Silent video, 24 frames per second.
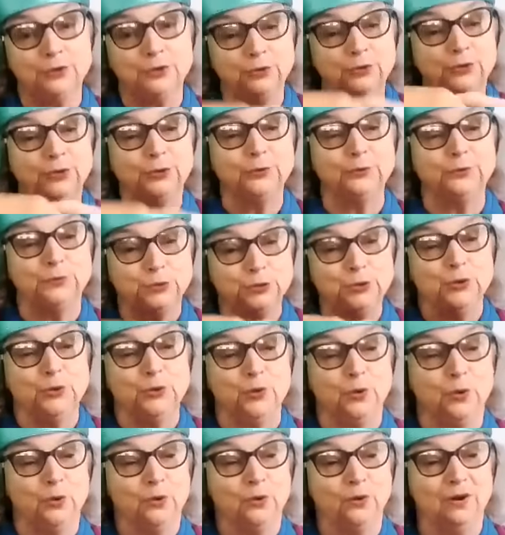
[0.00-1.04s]
do you
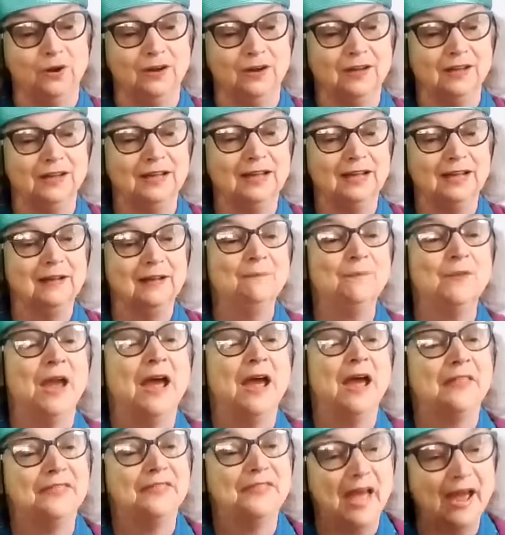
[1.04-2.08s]
do?
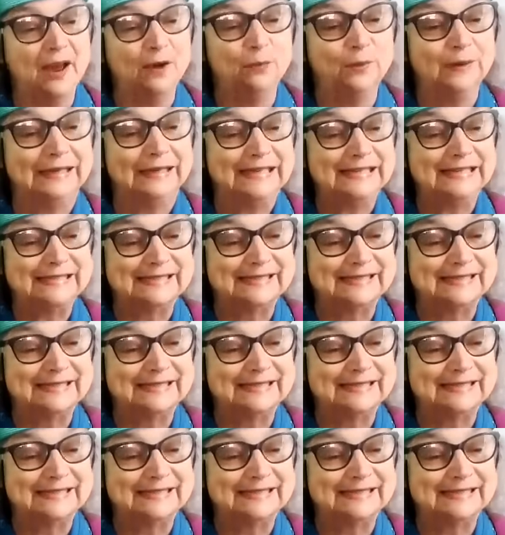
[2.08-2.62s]
They really